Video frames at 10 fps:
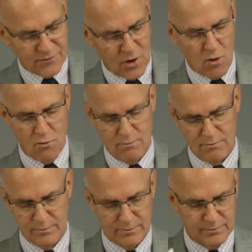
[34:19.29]
of home.
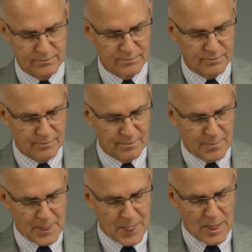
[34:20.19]

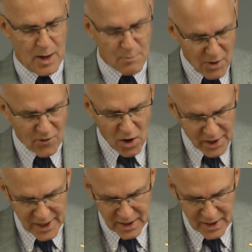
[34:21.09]
Above all